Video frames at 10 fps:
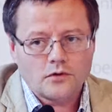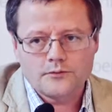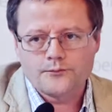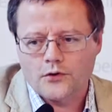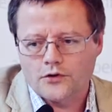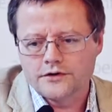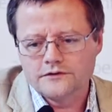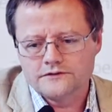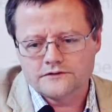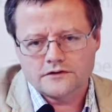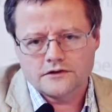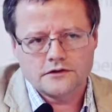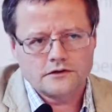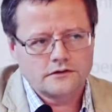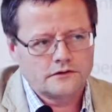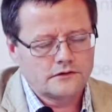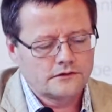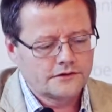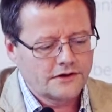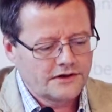one point,
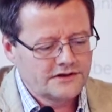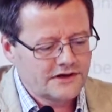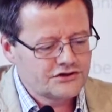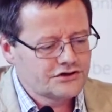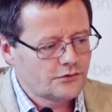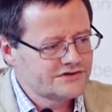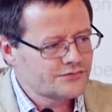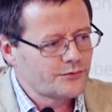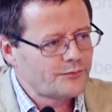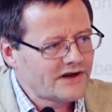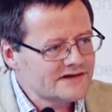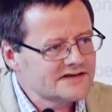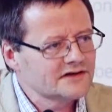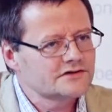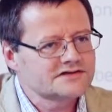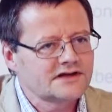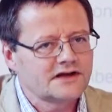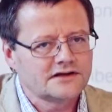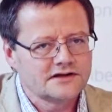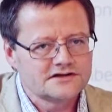the NGO is replacing the
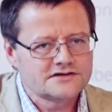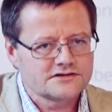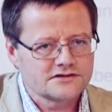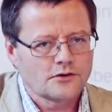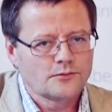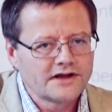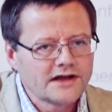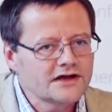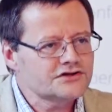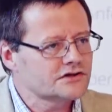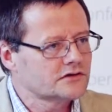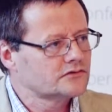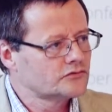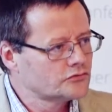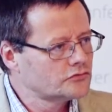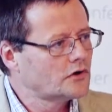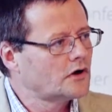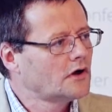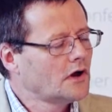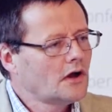state in its obligation
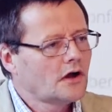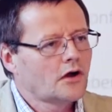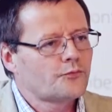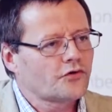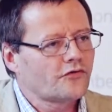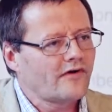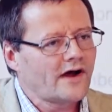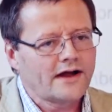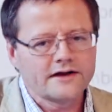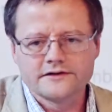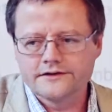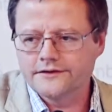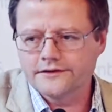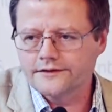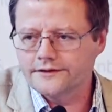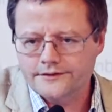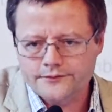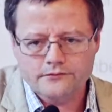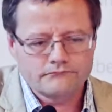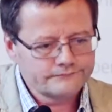to provide
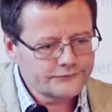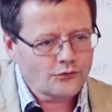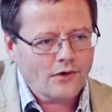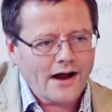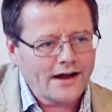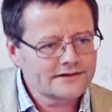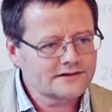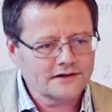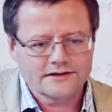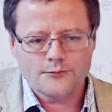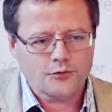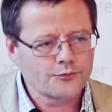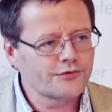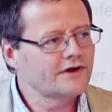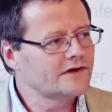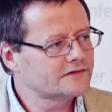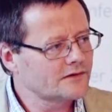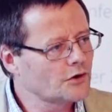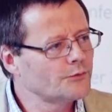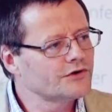right and appropriate
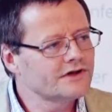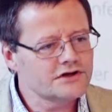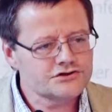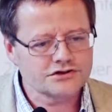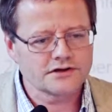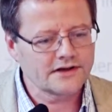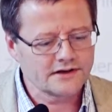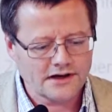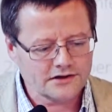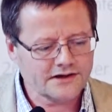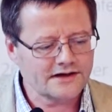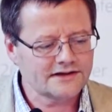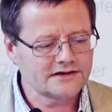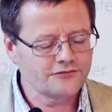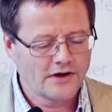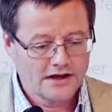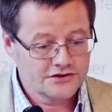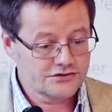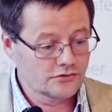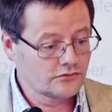accommodation and alternative.
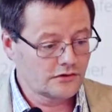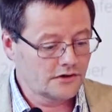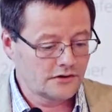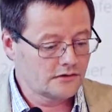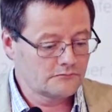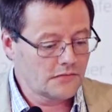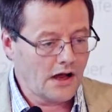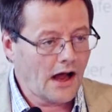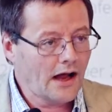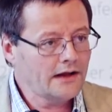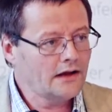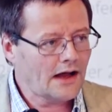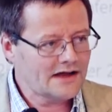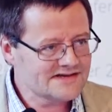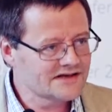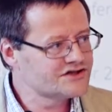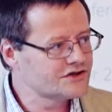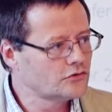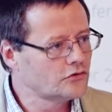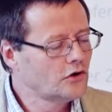So I, as
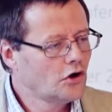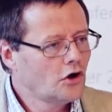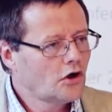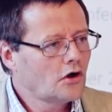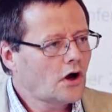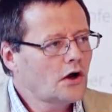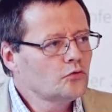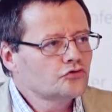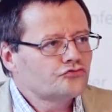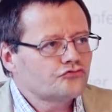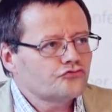NGO, I would